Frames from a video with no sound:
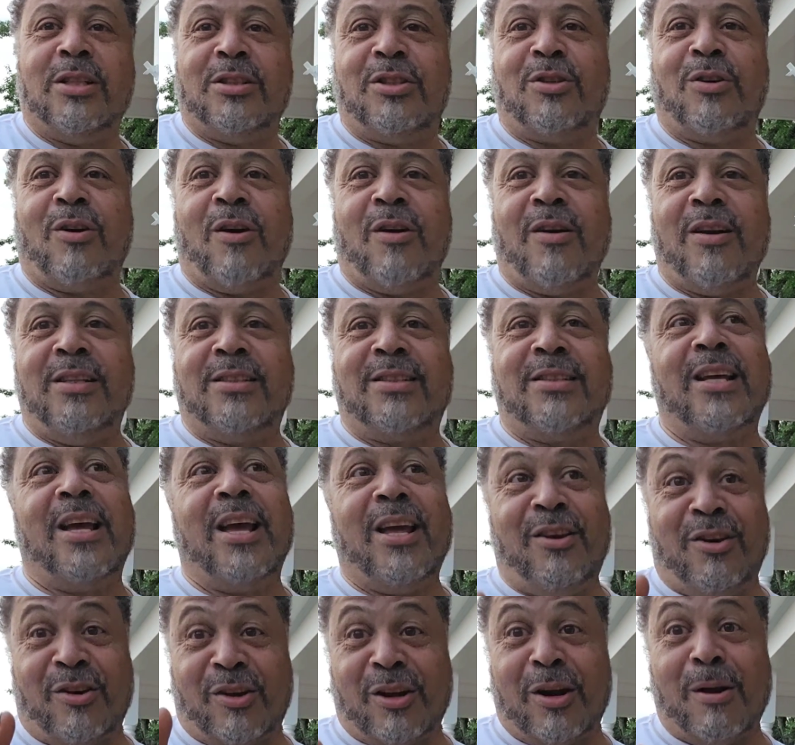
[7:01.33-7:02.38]
that you're already
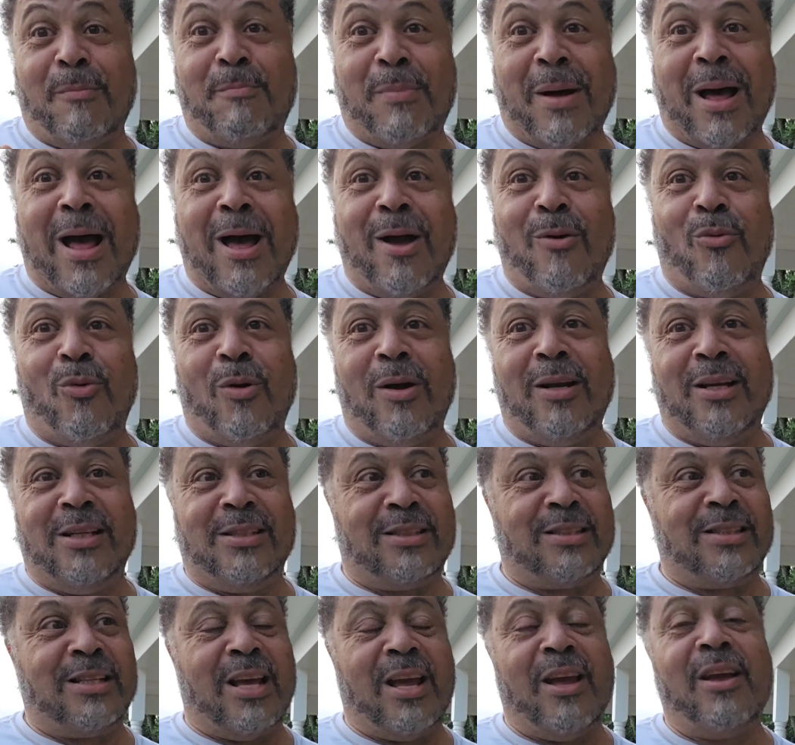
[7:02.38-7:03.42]
saying you're going to buy one that
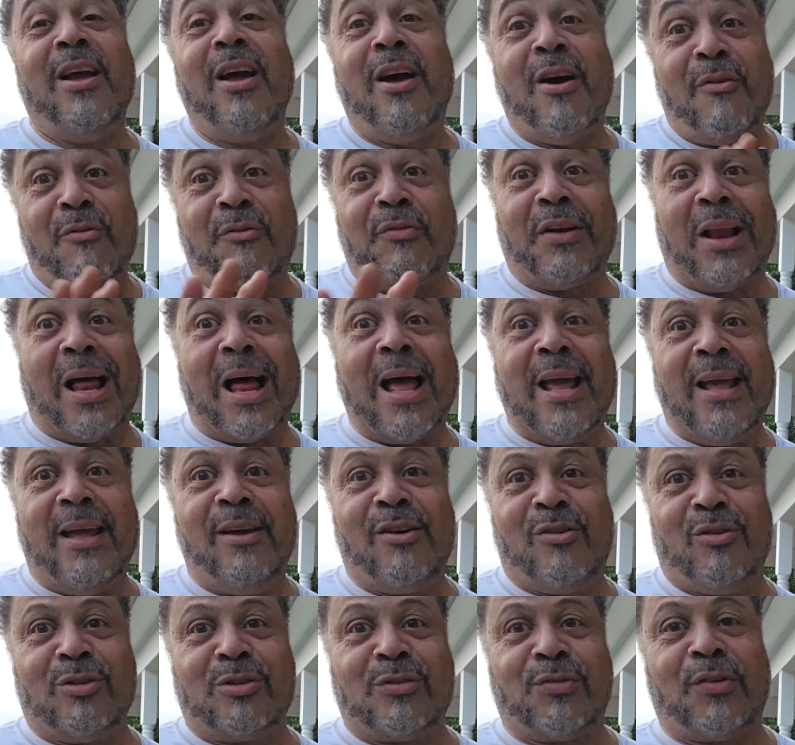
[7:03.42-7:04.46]
say "Fly
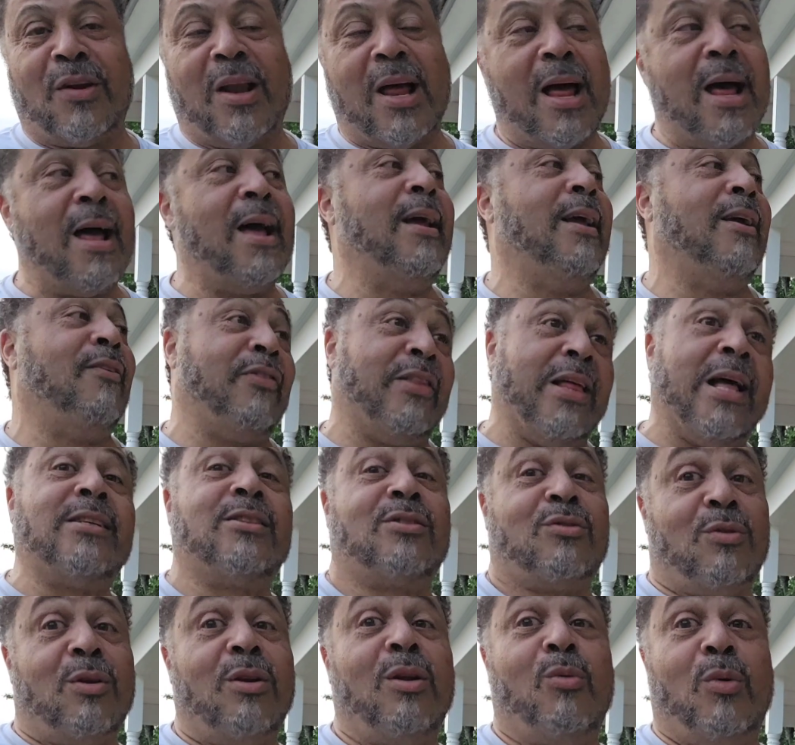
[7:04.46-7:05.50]
Eagles Fly." If
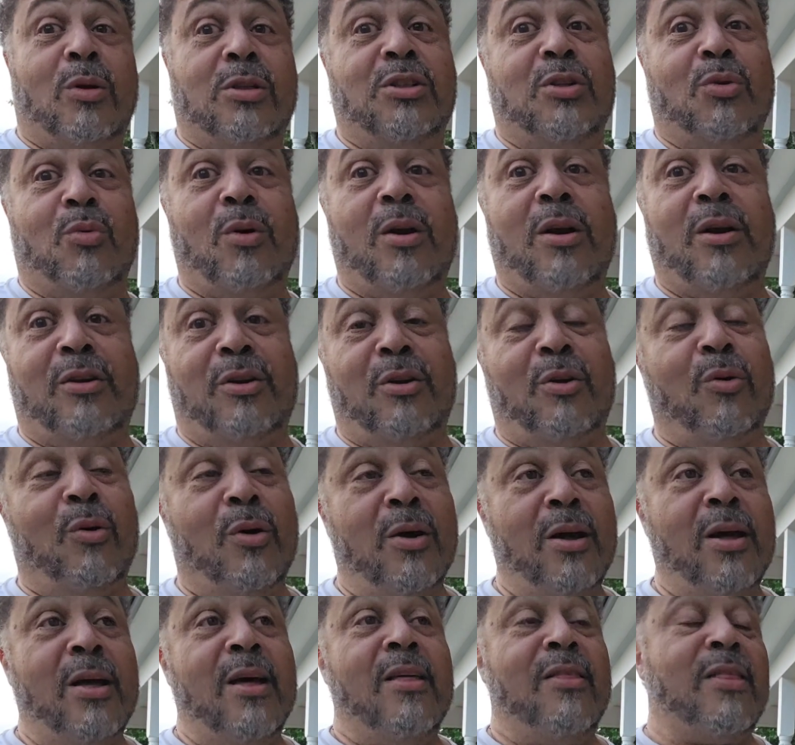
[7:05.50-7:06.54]
that's really what you want to do,
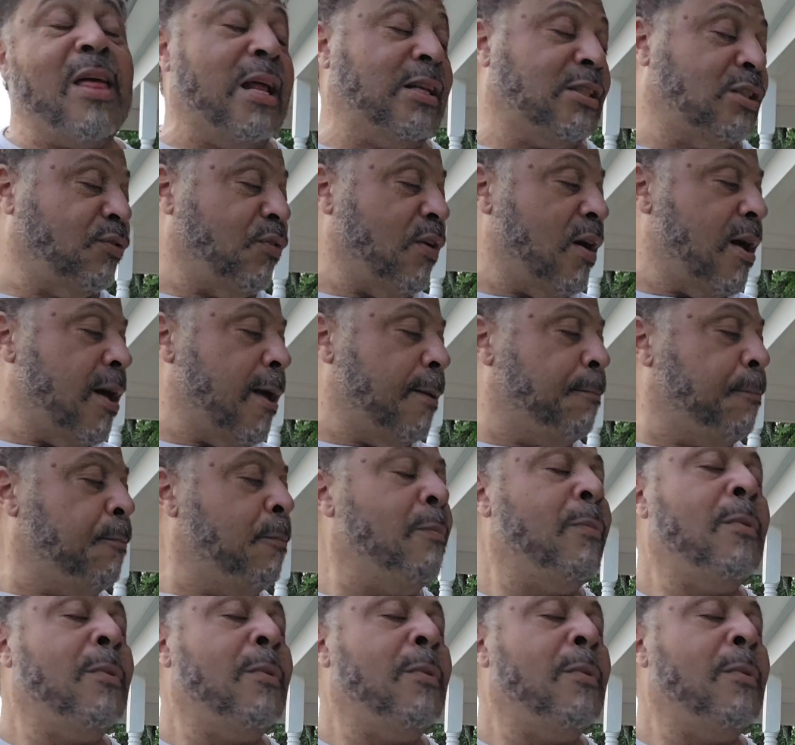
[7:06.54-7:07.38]
that's fine.